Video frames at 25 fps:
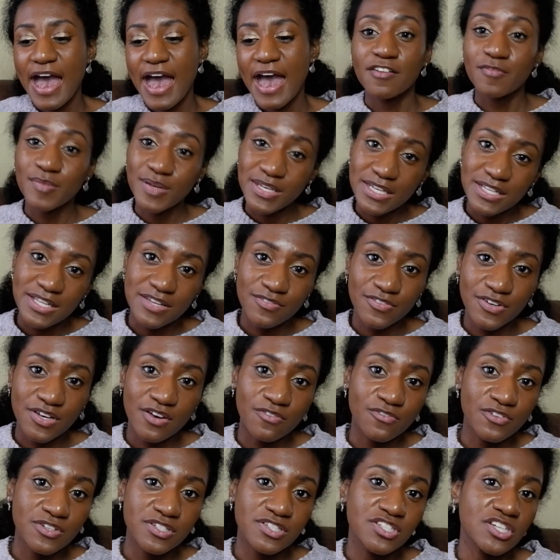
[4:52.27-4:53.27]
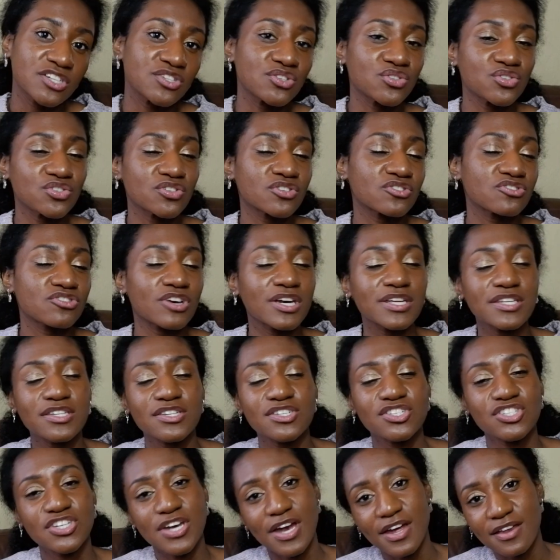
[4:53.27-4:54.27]
I've been Olivia for the Gentle Dog
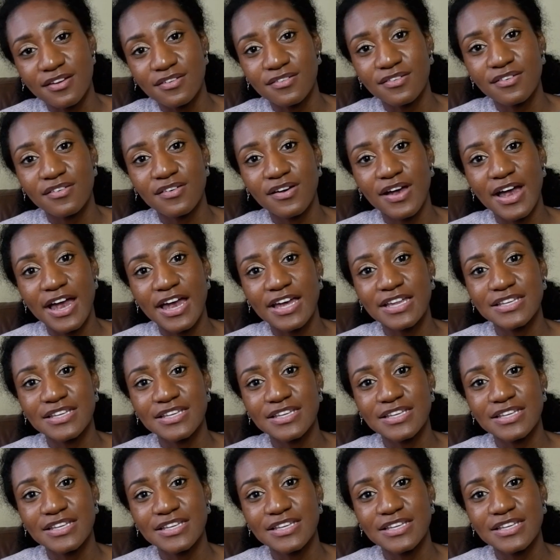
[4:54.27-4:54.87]
Trainers channel,